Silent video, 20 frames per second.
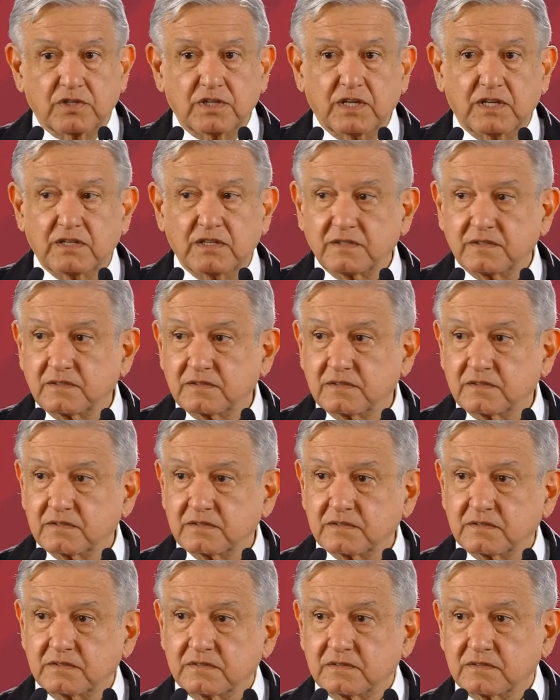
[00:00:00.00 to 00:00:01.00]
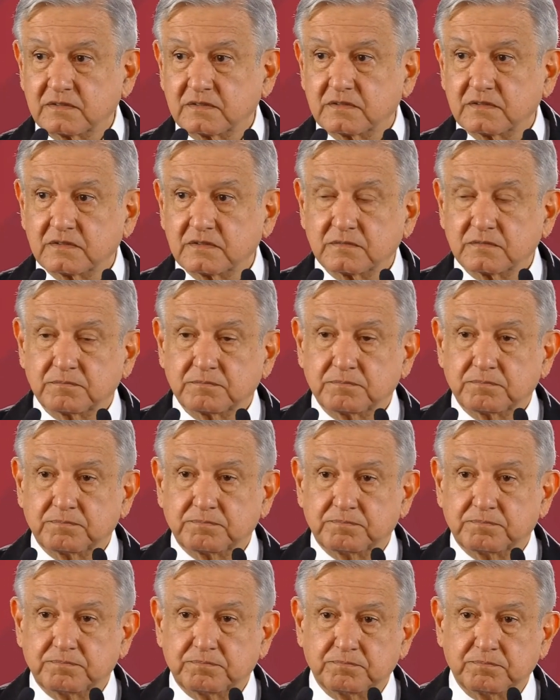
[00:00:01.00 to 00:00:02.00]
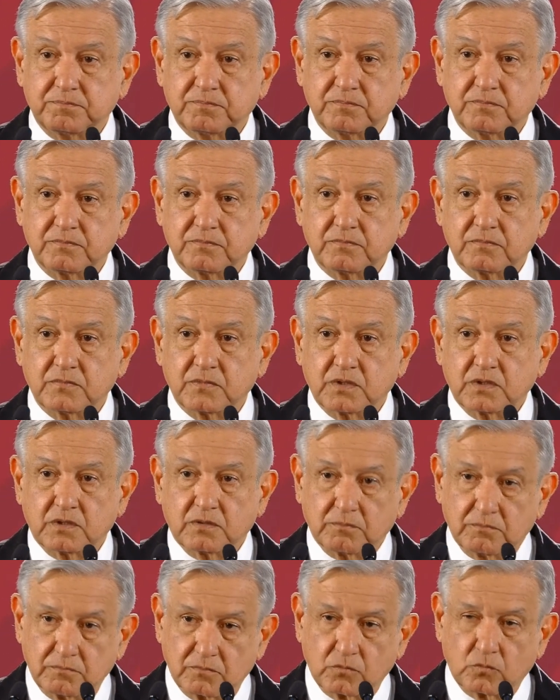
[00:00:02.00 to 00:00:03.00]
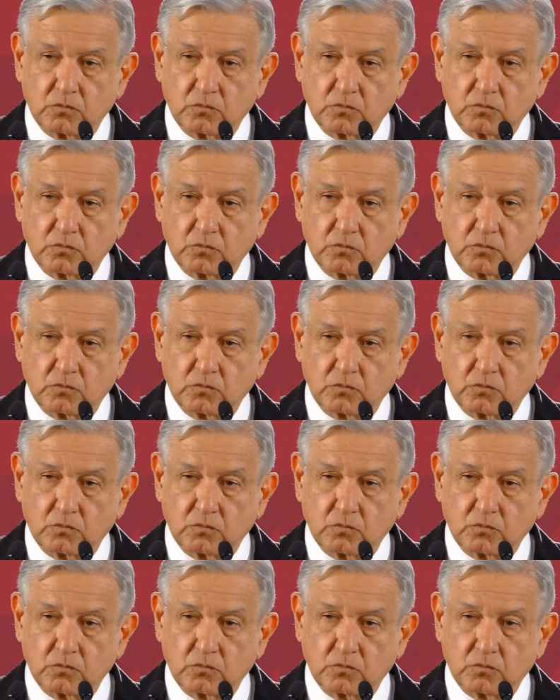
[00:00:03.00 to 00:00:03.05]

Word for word: We're going to put a, a, request out